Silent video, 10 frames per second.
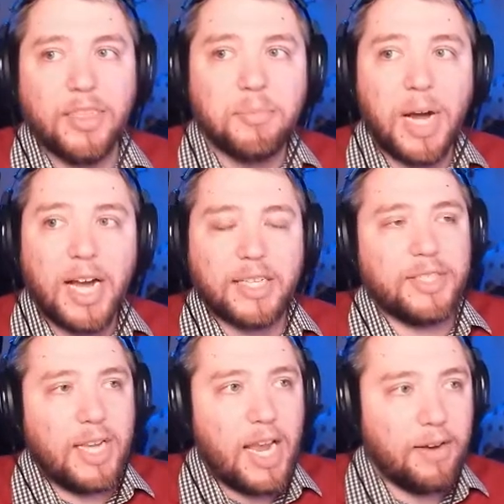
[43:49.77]
the
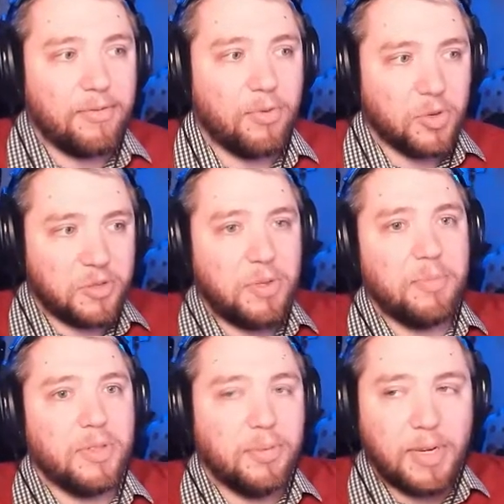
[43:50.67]
box and force
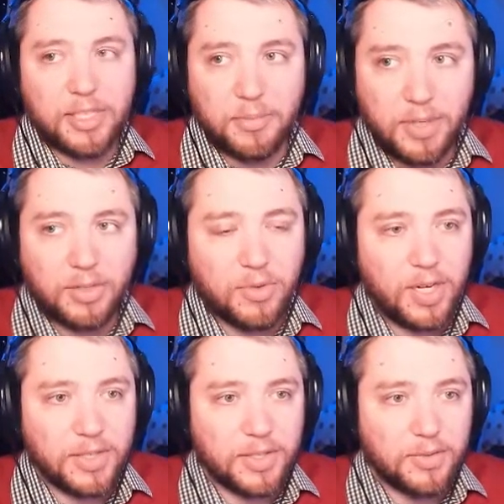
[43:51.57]
people to mess up on
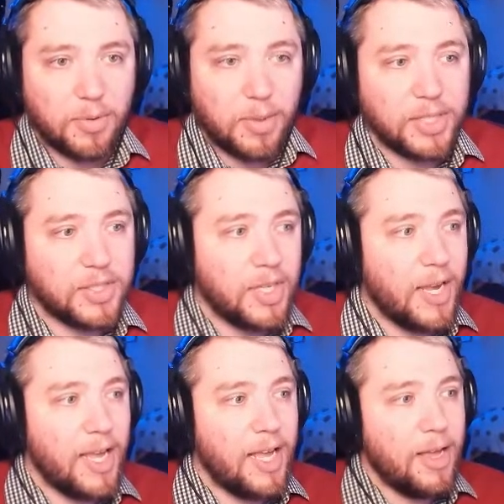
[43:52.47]
crosses from us.
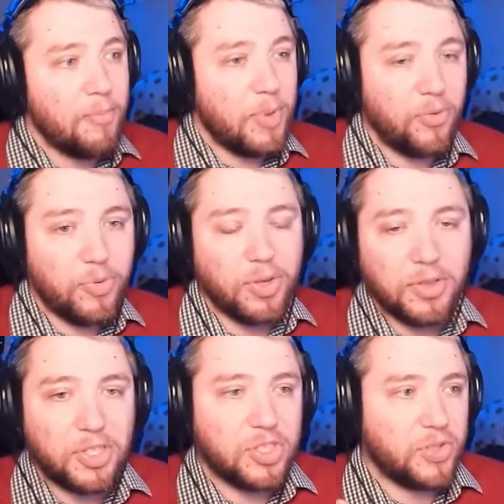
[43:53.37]

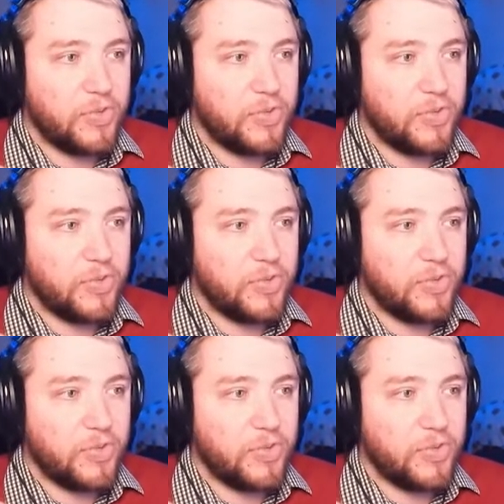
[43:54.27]
Midfield that just